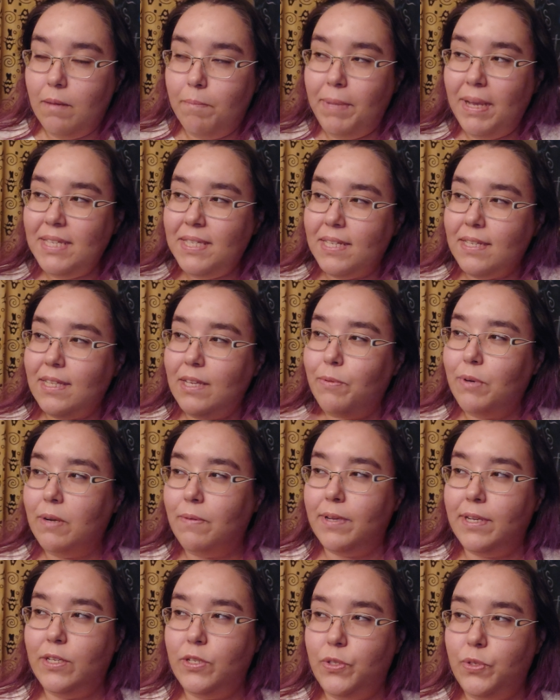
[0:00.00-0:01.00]
basically what I
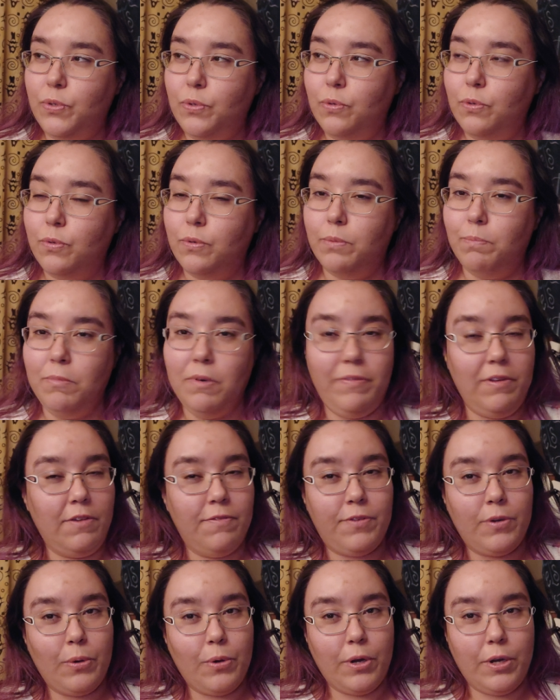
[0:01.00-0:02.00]
want to do moving
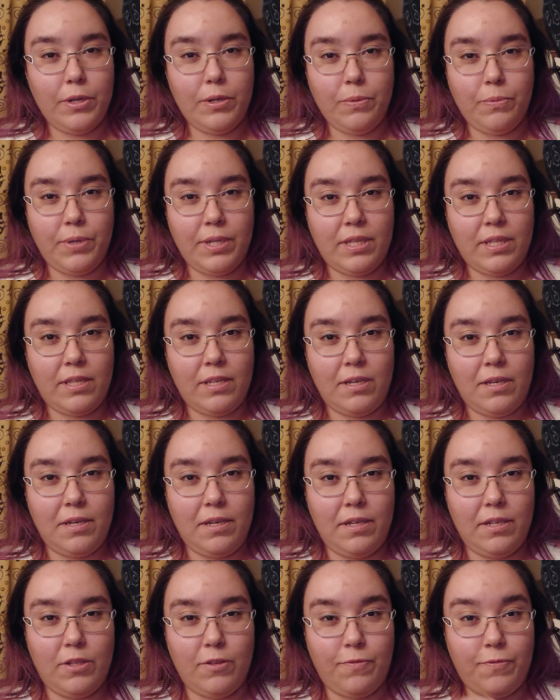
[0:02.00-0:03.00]
forward with
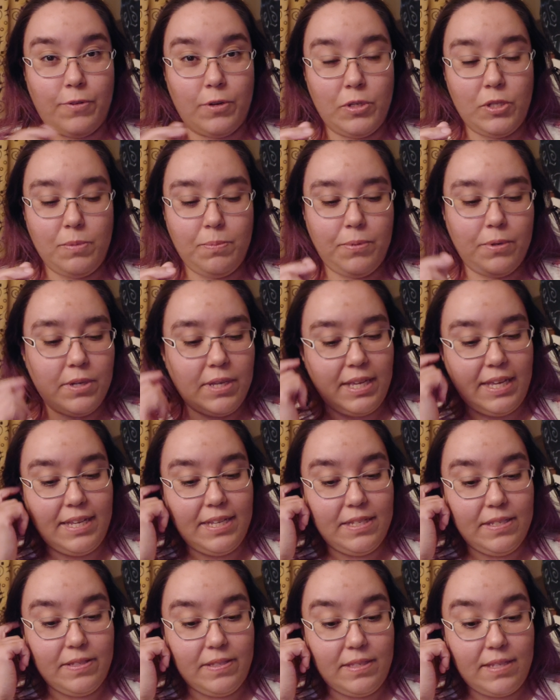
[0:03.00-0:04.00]
the, the first book
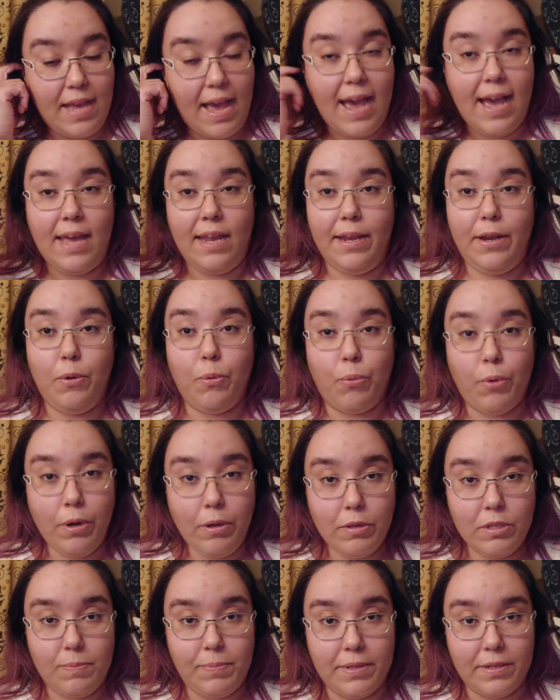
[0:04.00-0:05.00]
is add in
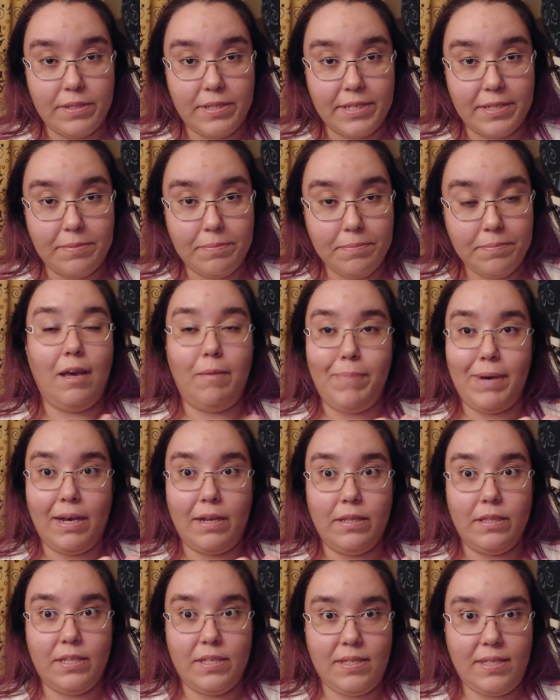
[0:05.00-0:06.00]
world building
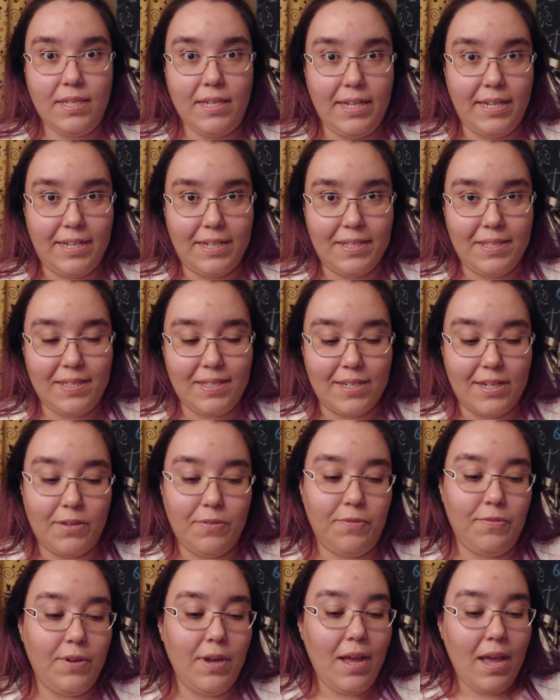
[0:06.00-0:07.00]
about the city and
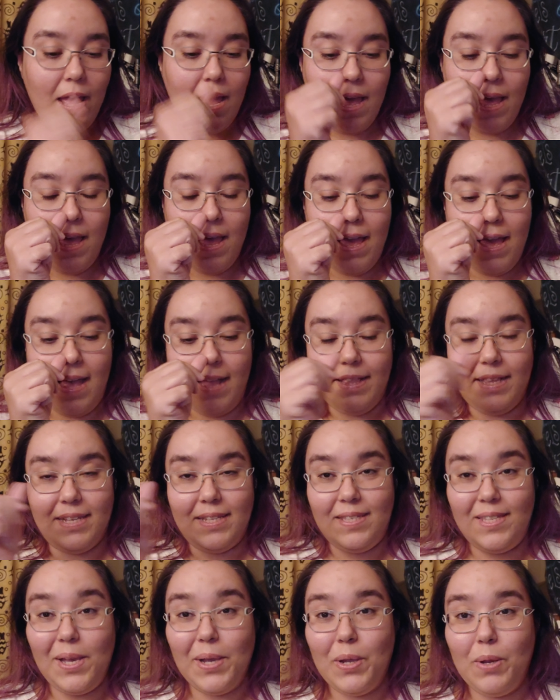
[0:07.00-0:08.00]
stuff. And the
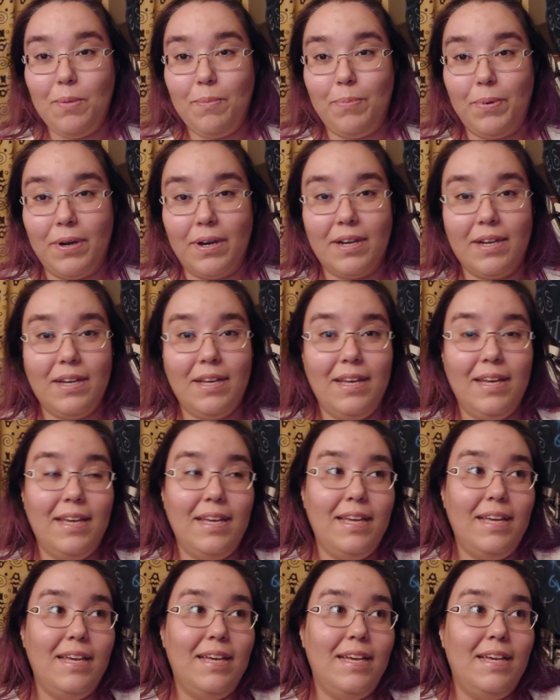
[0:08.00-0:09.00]
second book
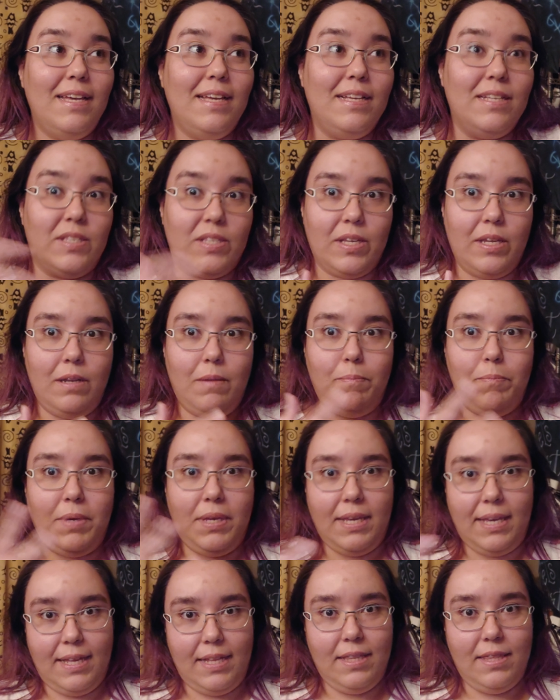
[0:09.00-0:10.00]
is going to be
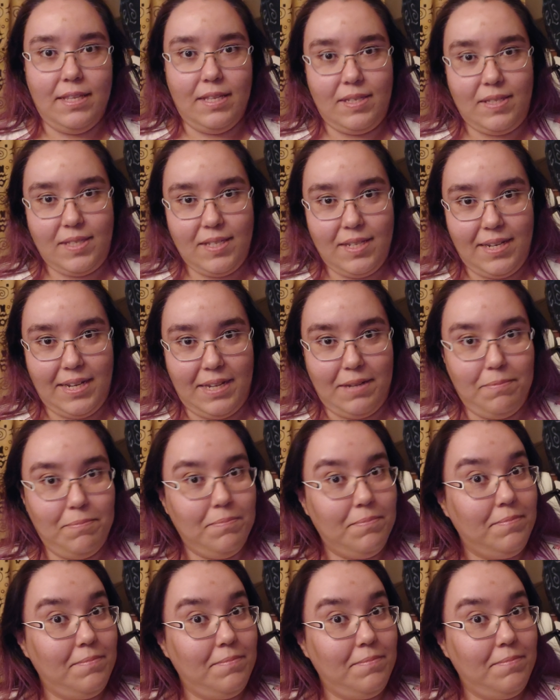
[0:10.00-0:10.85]
in the city.